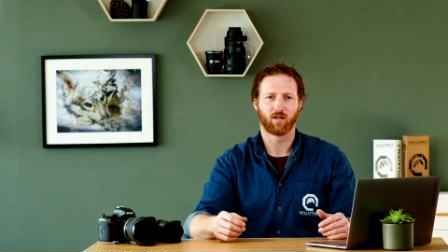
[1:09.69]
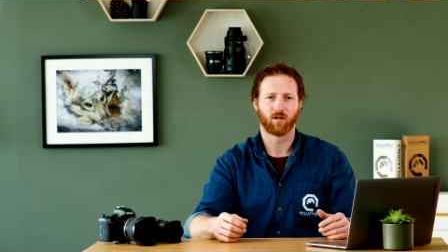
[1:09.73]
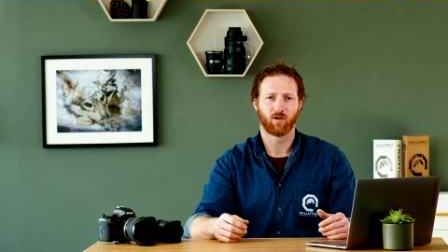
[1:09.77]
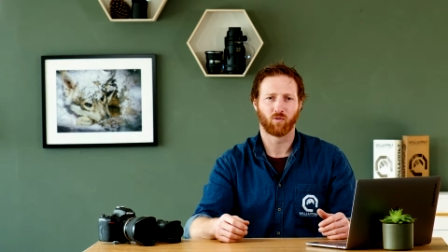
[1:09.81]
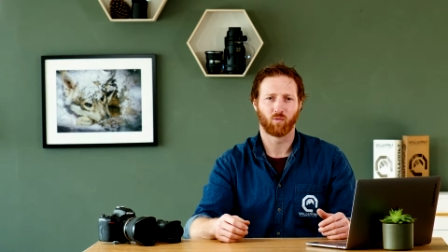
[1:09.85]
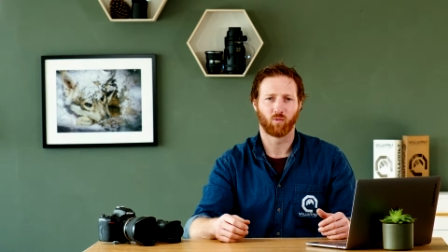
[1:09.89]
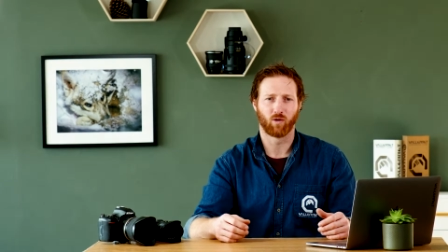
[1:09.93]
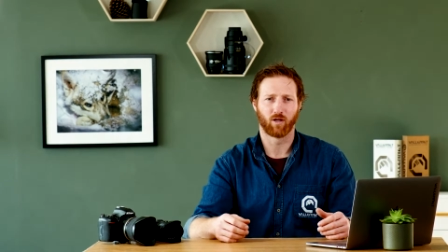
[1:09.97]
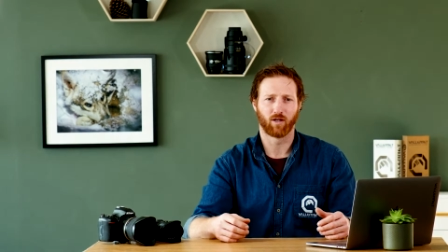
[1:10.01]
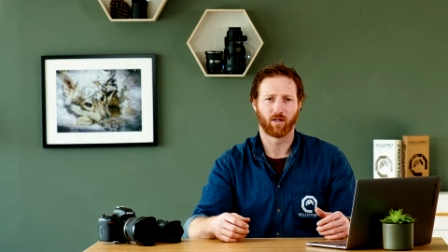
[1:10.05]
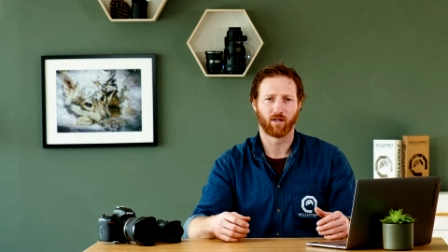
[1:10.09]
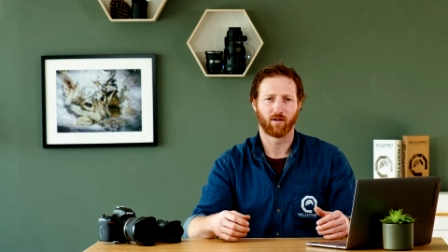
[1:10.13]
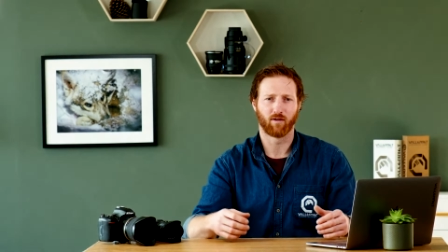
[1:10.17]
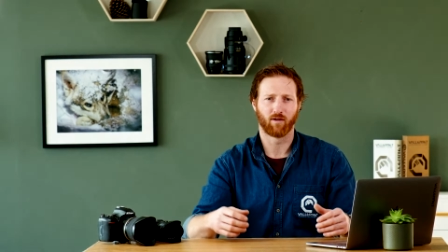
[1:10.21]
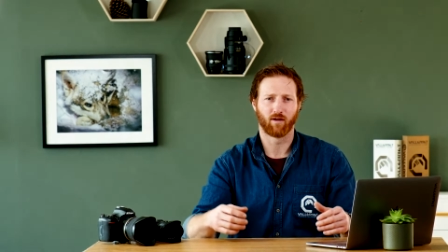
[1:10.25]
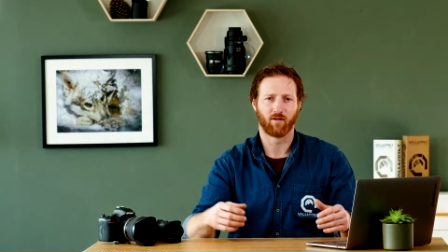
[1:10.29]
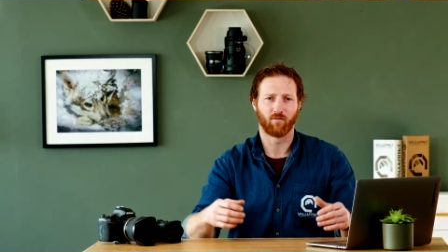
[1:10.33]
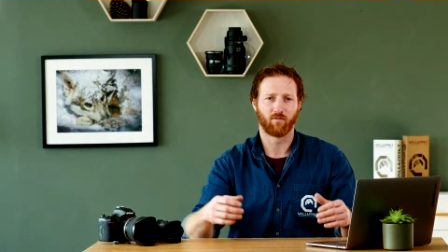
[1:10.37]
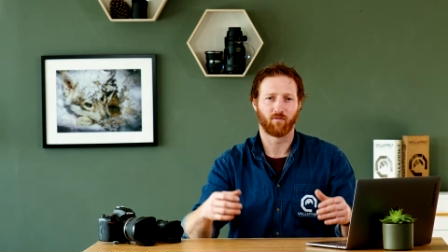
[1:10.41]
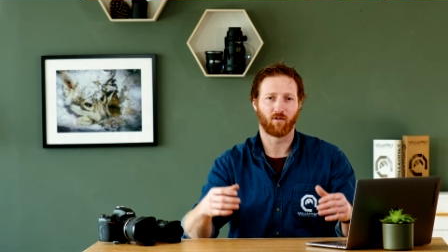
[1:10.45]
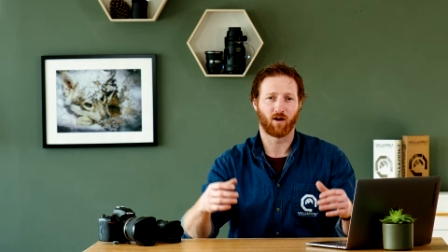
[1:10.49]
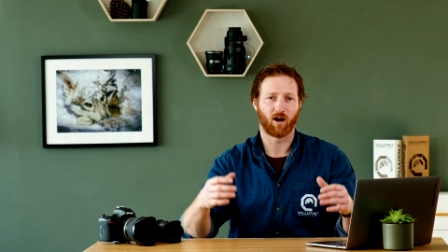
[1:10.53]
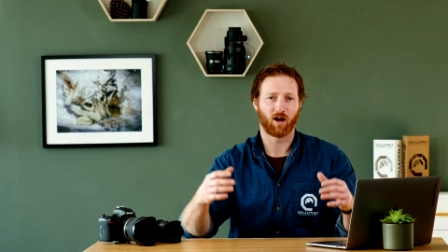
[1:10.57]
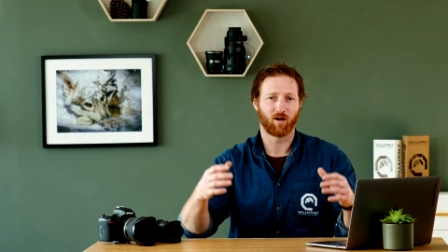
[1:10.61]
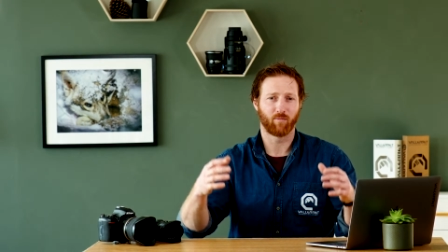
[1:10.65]
when the
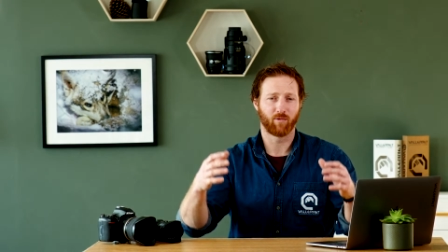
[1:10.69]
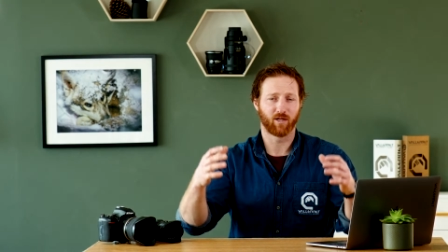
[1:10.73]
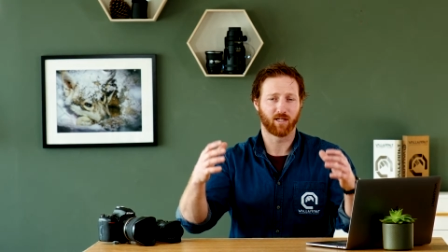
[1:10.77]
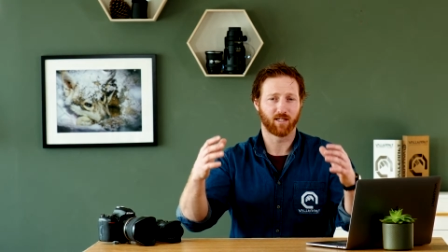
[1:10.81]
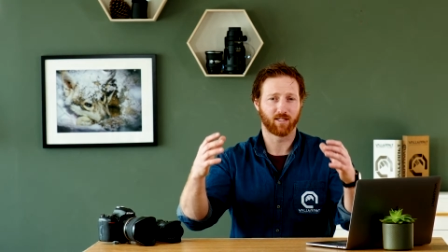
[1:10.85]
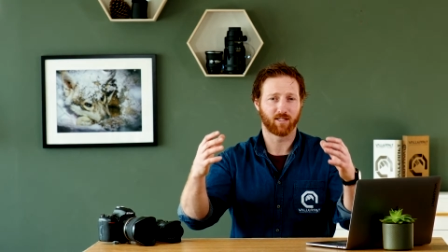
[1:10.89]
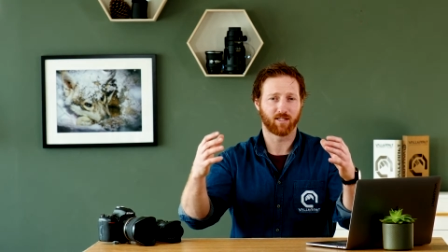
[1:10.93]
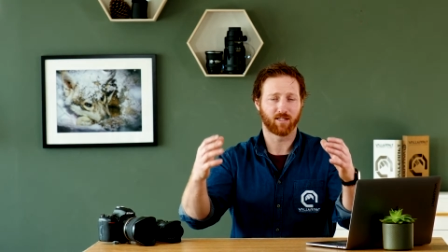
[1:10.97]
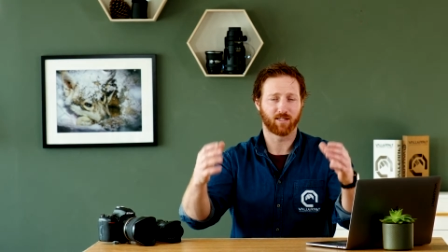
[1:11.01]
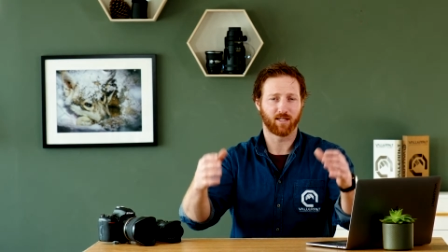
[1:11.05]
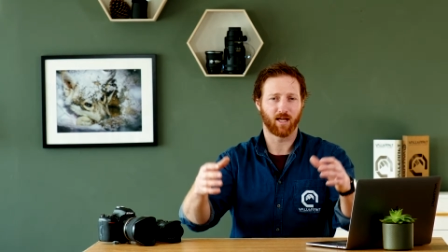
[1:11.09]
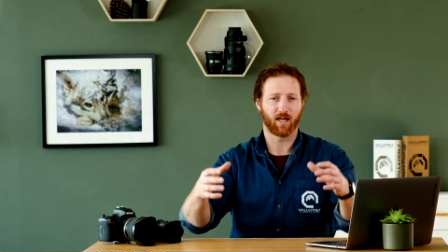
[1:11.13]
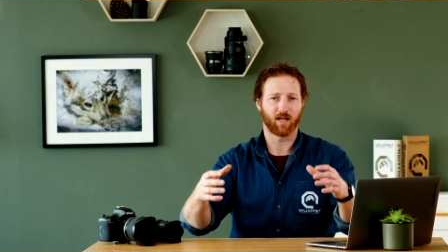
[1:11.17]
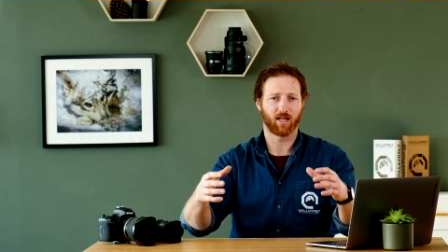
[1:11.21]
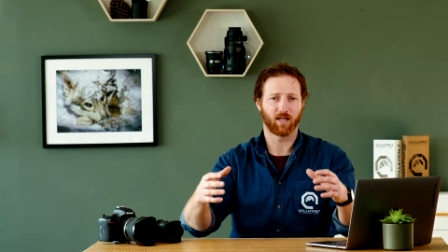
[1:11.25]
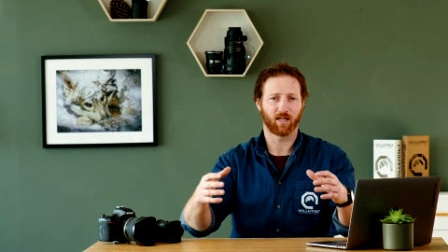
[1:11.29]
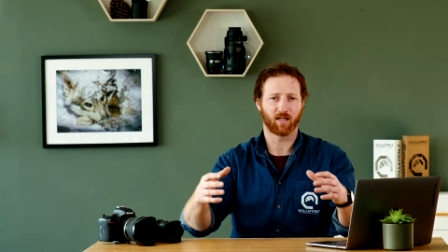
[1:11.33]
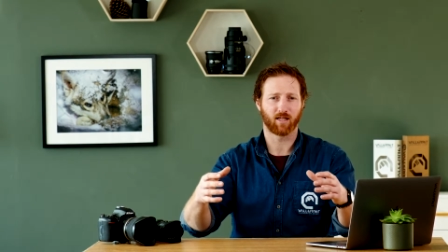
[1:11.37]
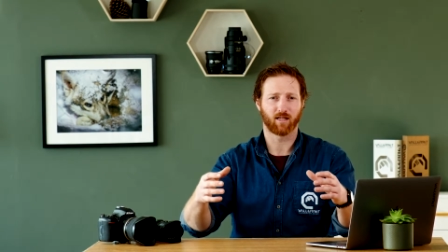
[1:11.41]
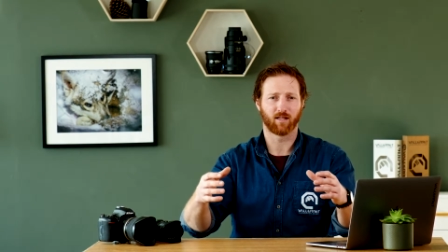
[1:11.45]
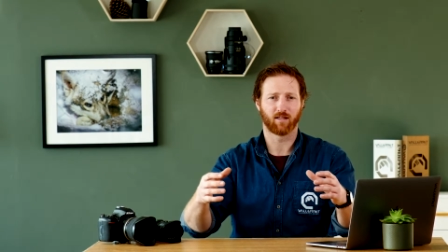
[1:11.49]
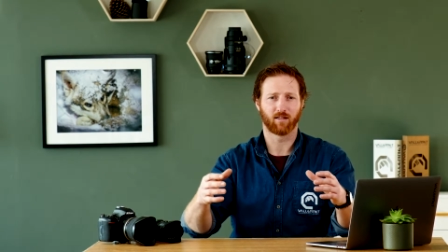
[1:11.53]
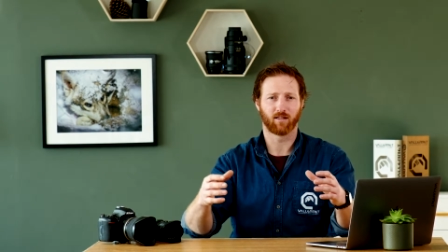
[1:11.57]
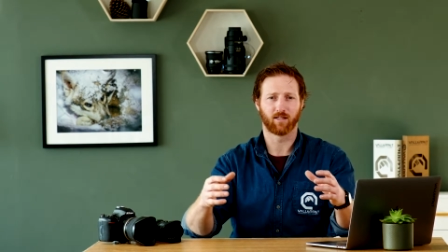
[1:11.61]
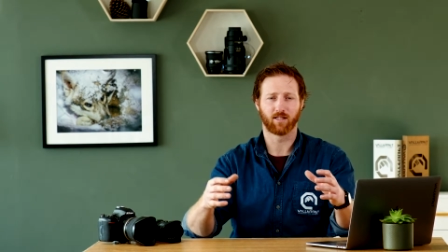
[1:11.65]
environment is
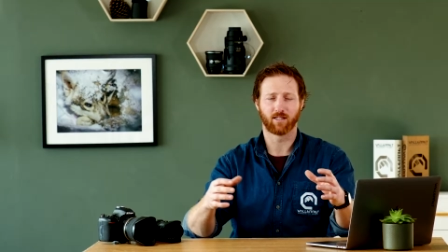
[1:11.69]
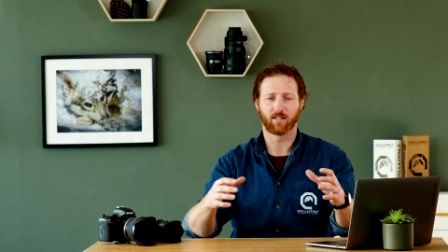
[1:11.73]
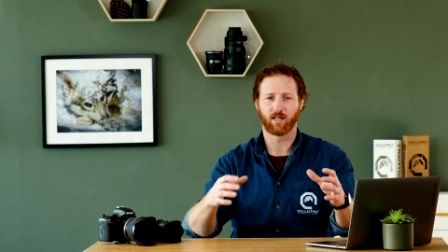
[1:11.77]
static, there's